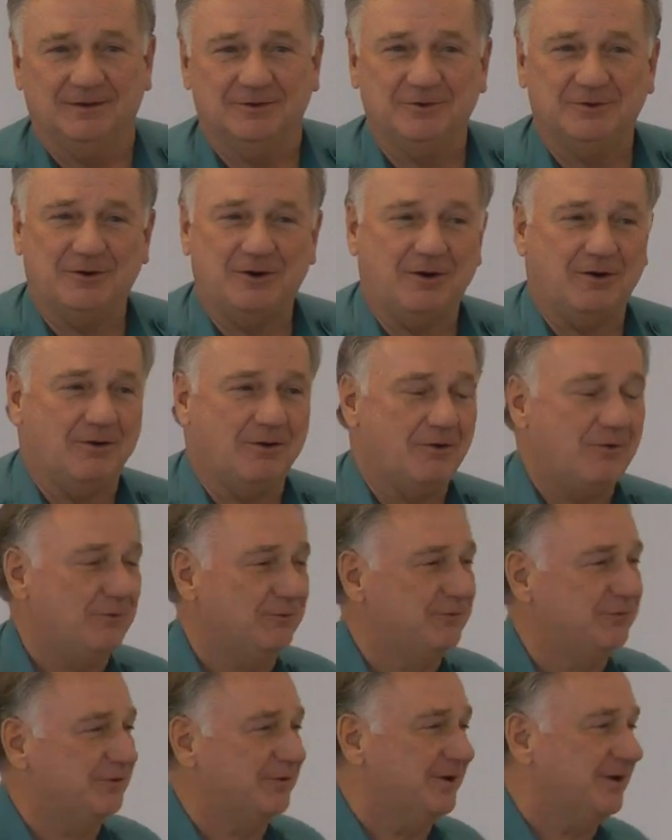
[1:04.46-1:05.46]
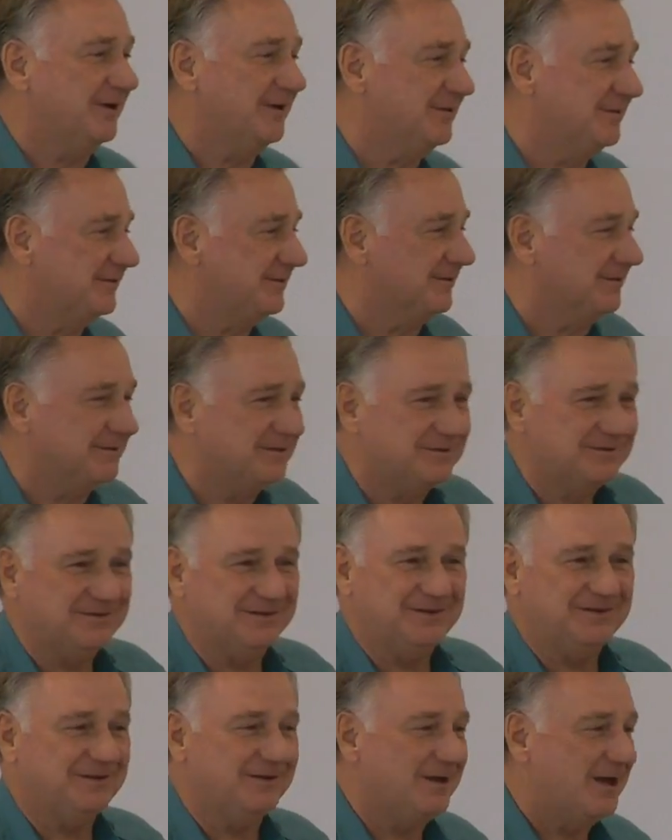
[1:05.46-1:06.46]
who are old friends, and to
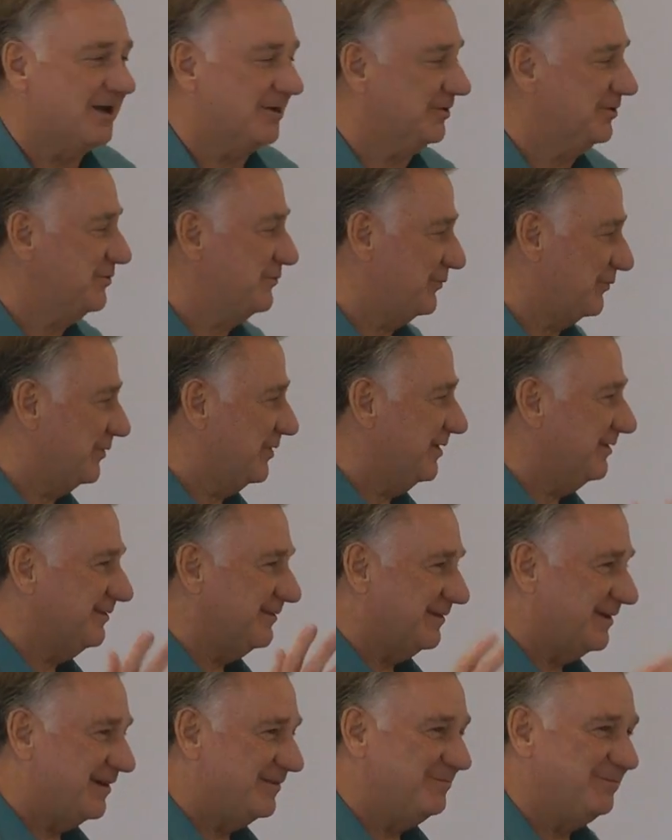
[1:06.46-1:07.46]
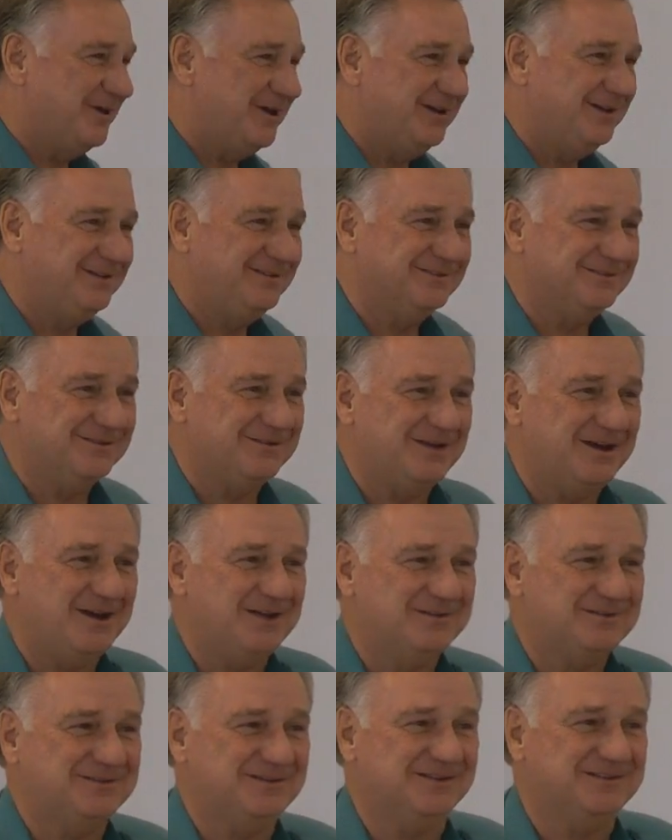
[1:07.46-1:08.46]
see a lot of new friends that I've made in the
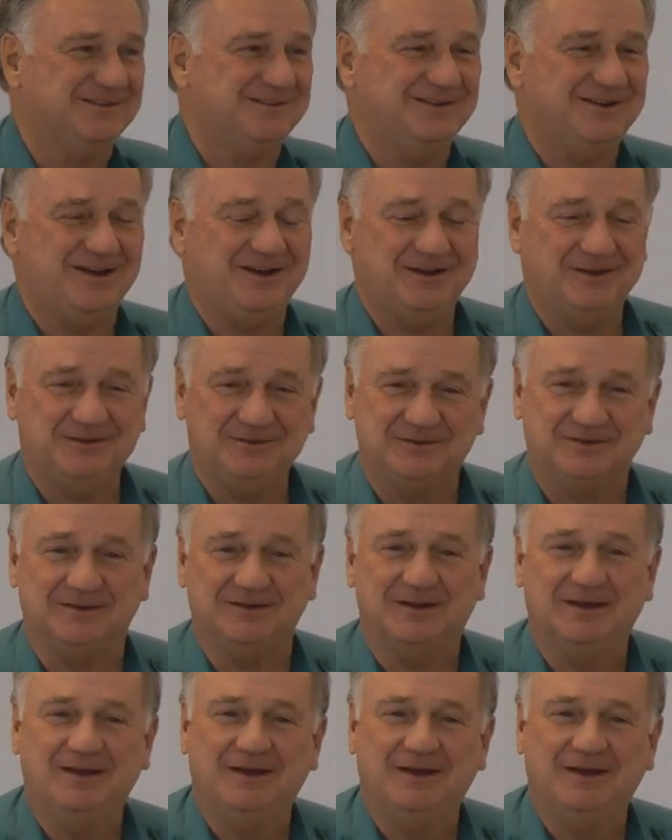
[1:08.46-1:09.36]
last 60 days,